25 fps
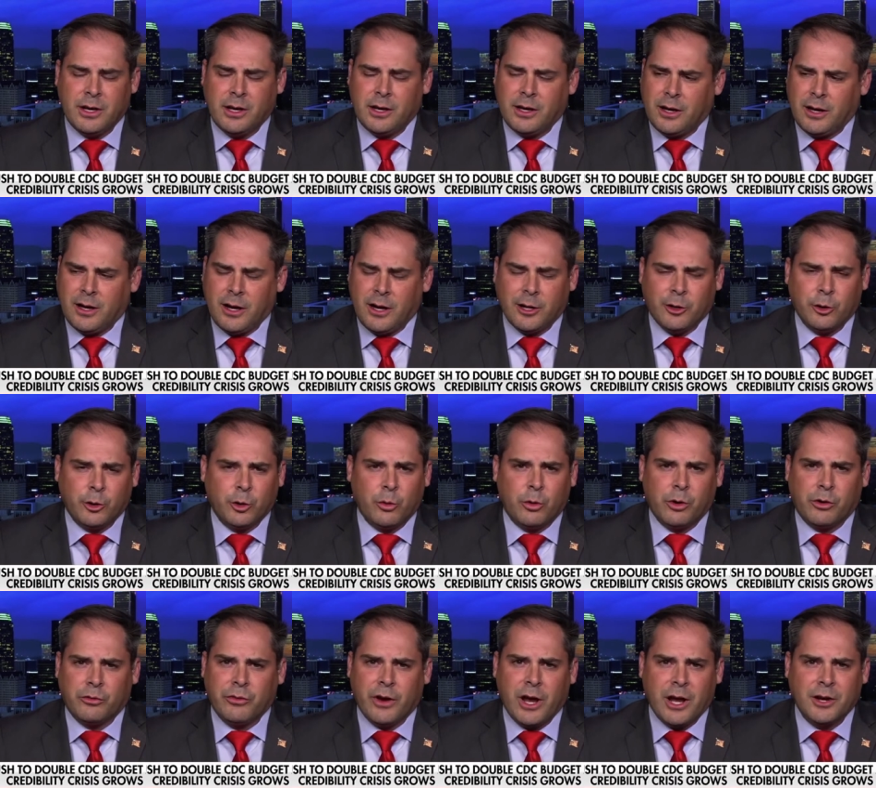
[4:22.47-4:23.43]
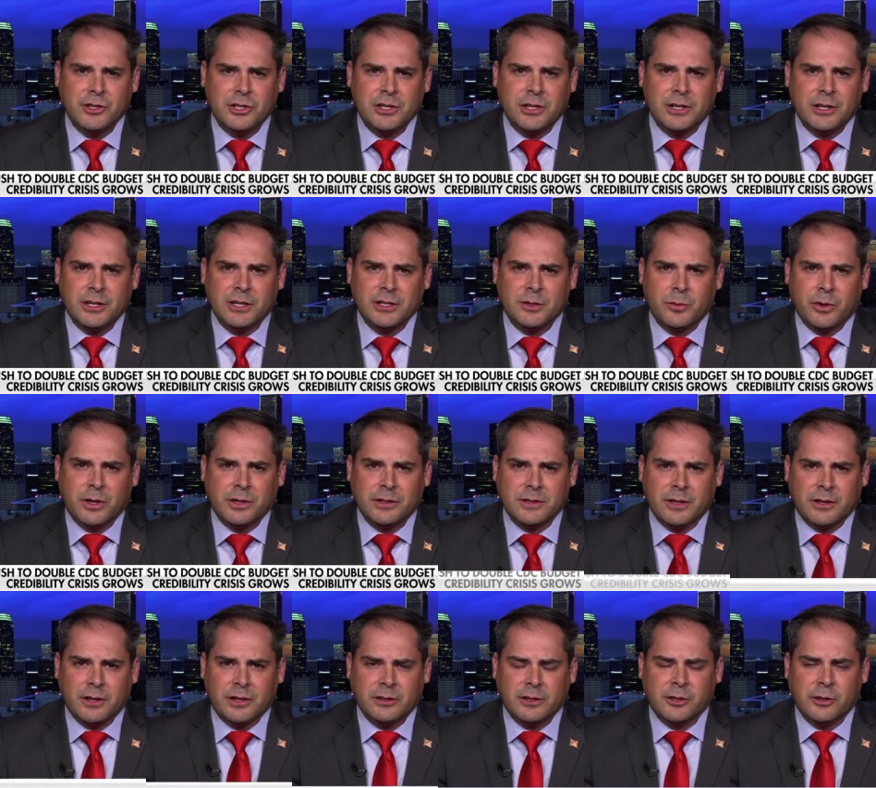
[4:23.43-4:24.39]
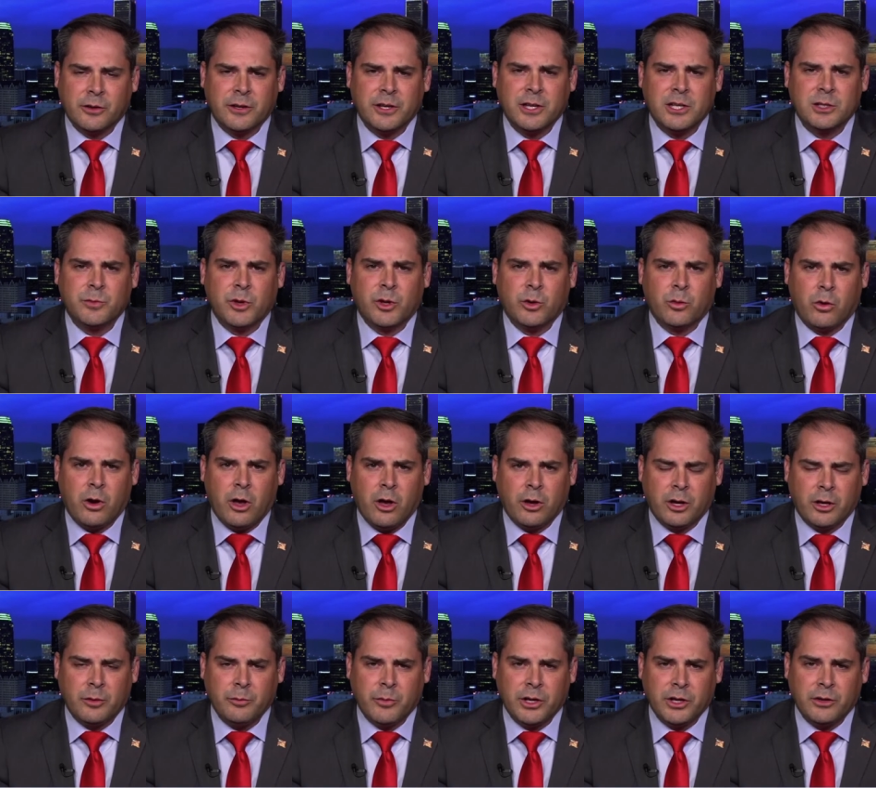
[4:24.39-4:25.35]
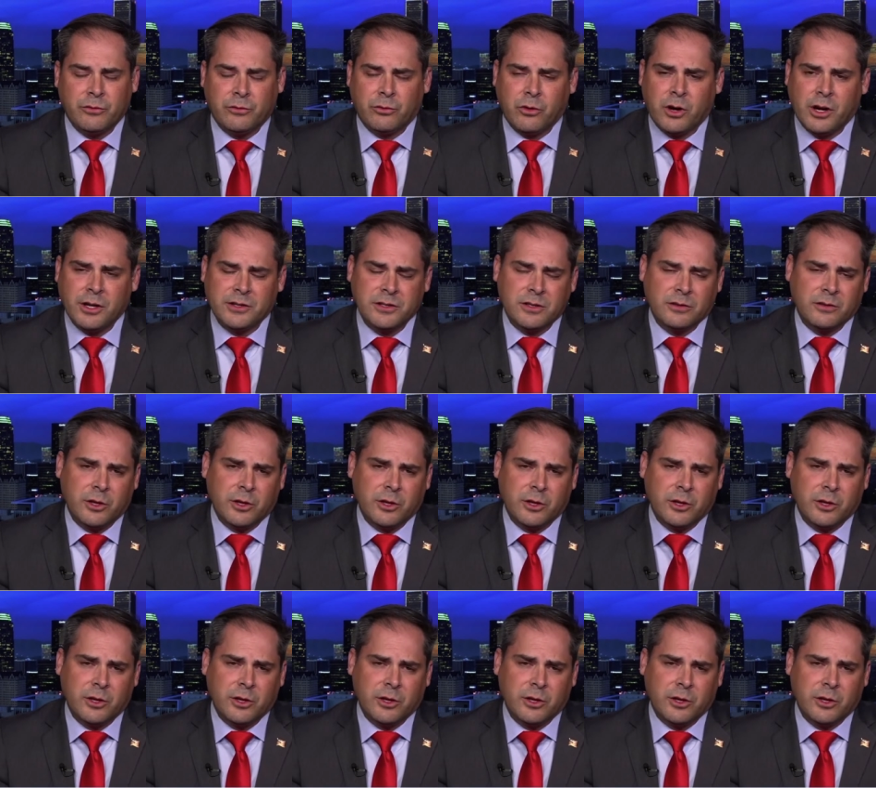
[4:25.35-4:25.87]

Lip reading: I don't know where Fauci is, but clearly he's been wrong on many fronts.